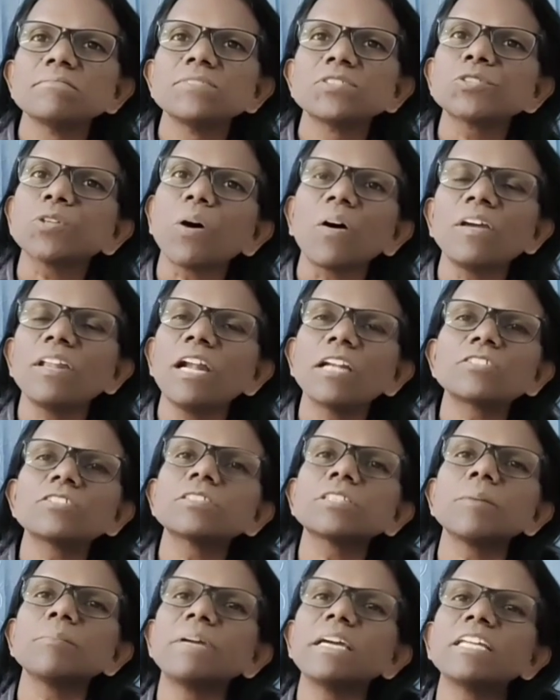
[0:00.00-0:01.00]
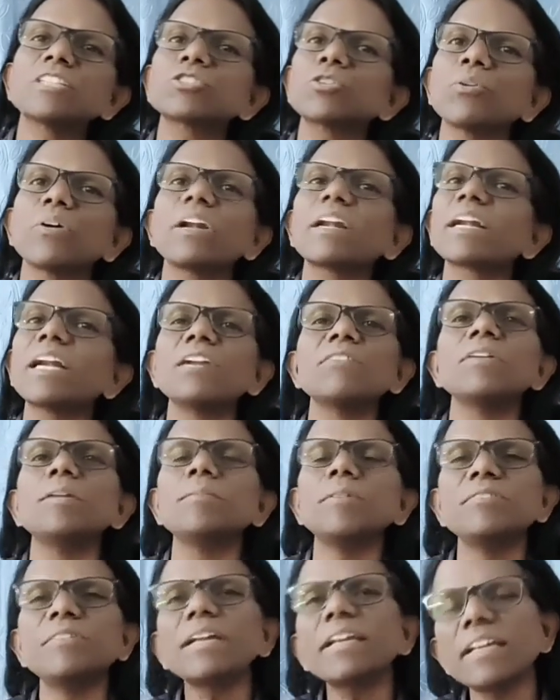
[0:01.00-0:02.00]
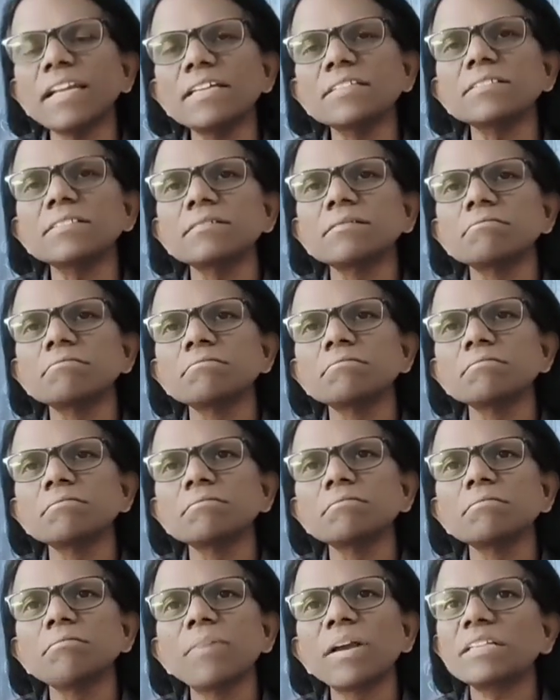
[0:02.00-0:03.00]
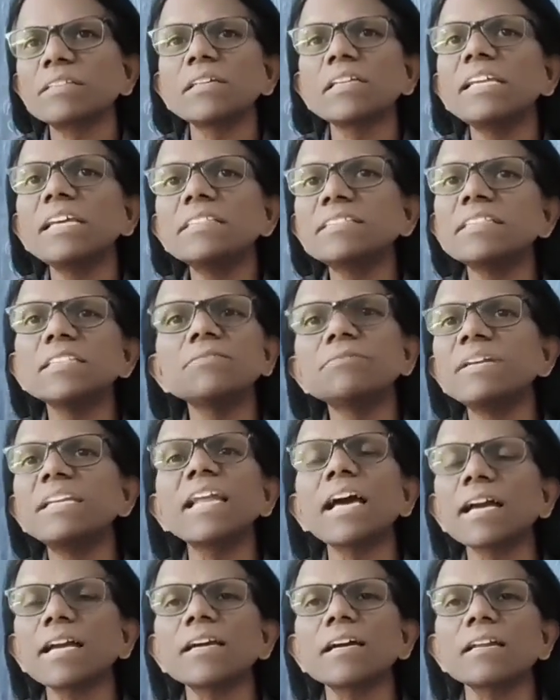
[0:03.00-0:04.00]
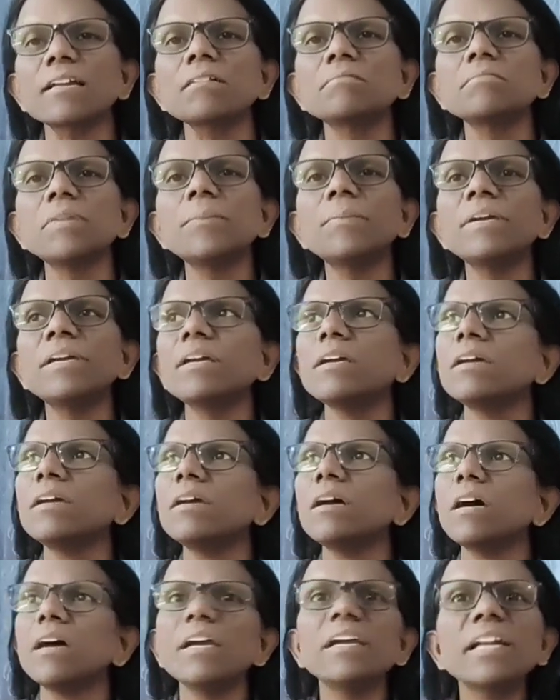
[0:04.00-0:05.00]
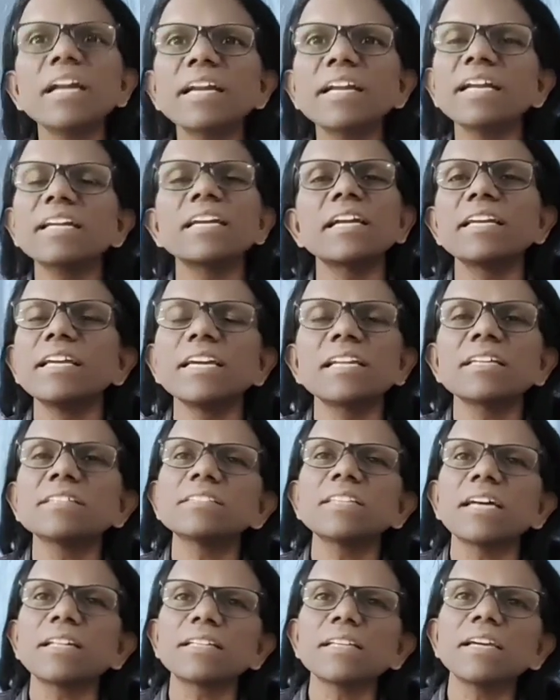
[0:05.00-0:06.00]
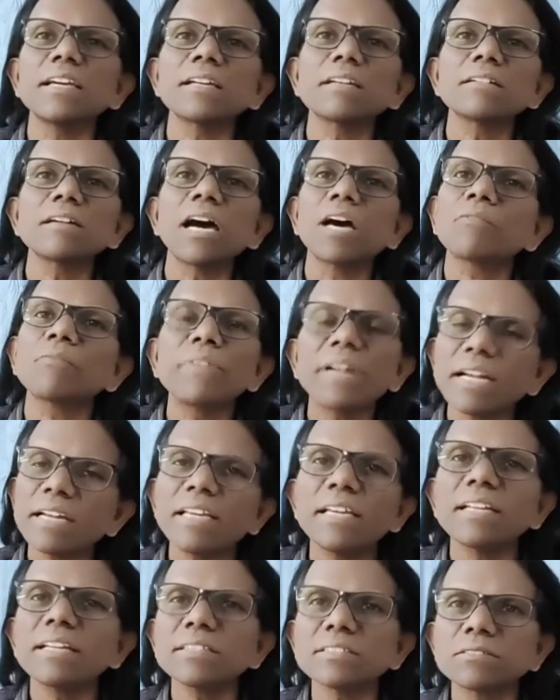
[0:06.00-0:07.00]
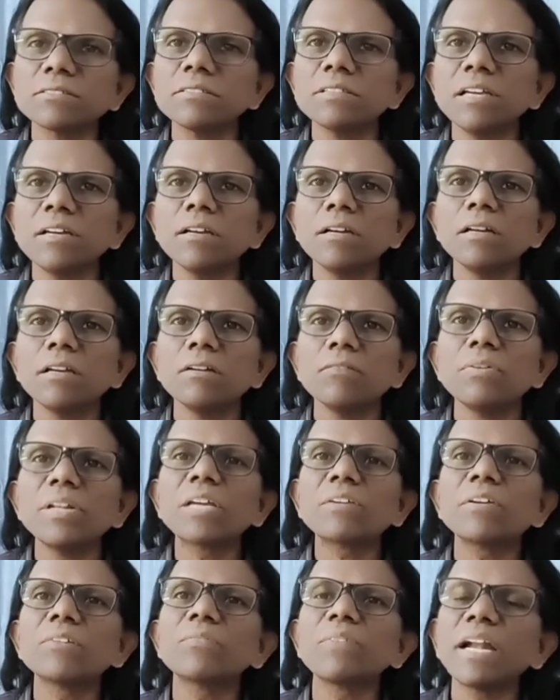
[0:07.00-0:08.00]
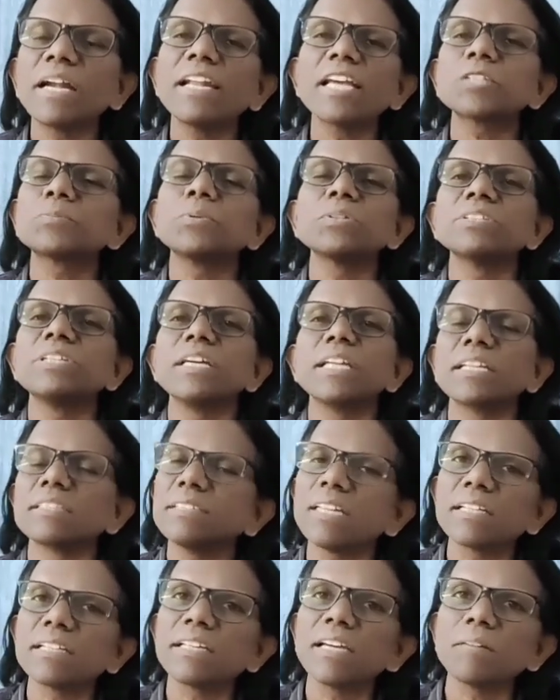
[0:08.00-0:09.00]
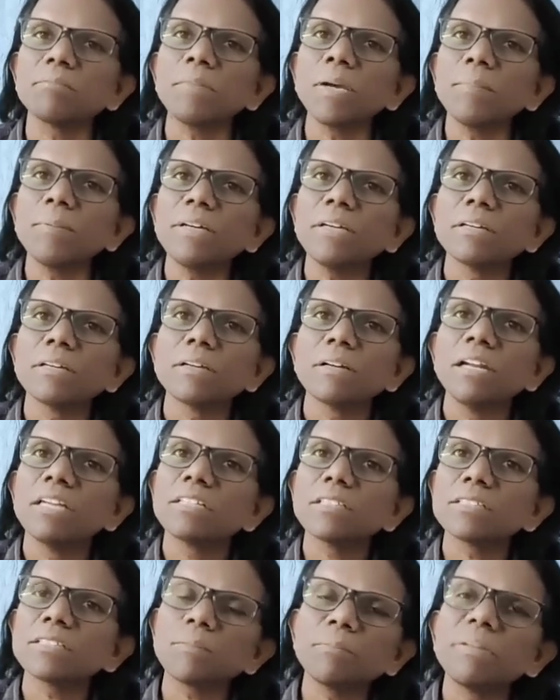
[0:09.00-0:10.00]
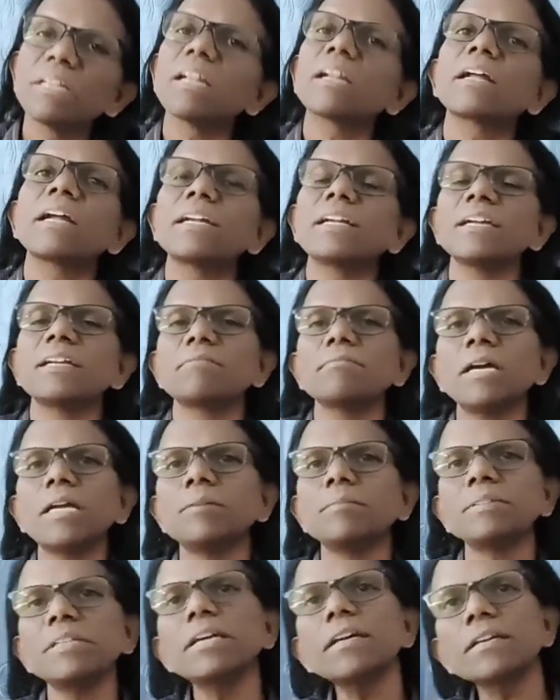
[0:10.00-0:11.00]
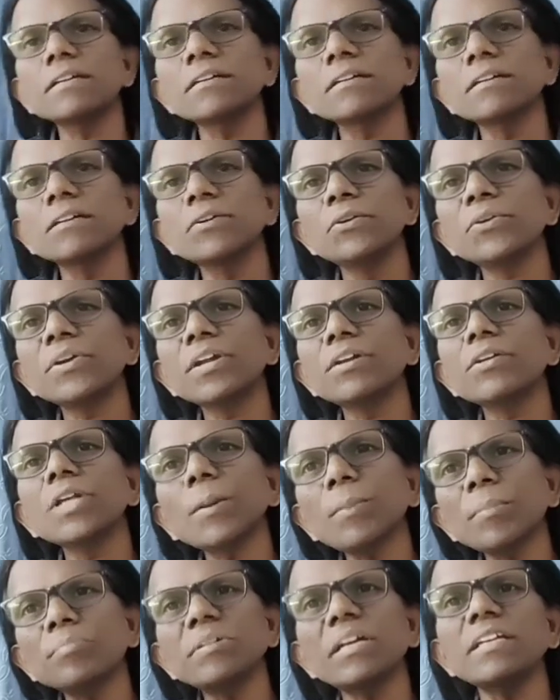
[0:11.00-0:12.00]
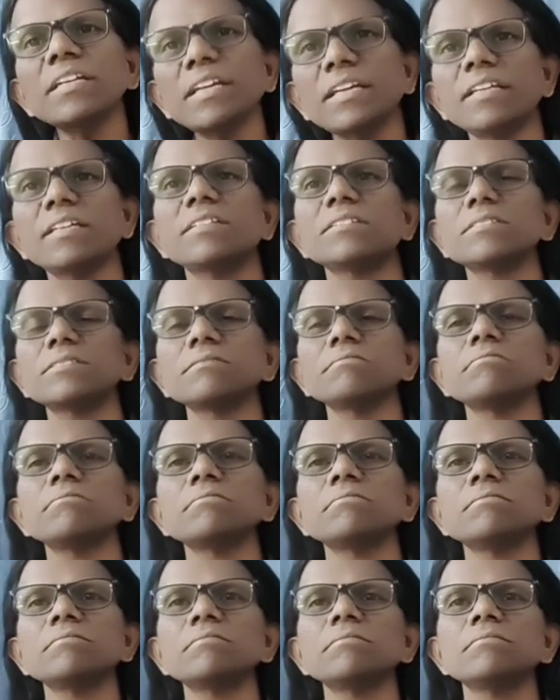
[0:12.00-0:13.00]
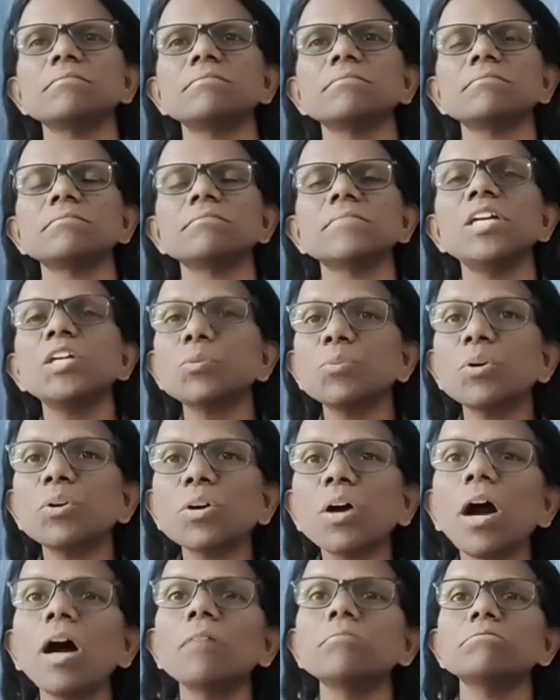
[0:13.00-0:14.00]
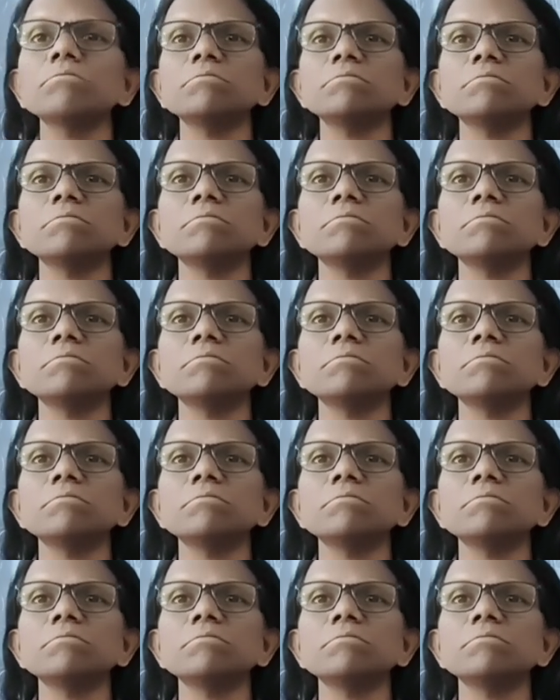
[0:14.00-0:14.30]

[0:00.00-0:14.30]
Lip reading: Soil also some areas chloride content will be very less because leaching will occur. Maybe inundated areas are there, or flood areas, frequent flood exposed areas are there. Maybe leaches of mineral content might be there. You can top up that areas. It won't harm.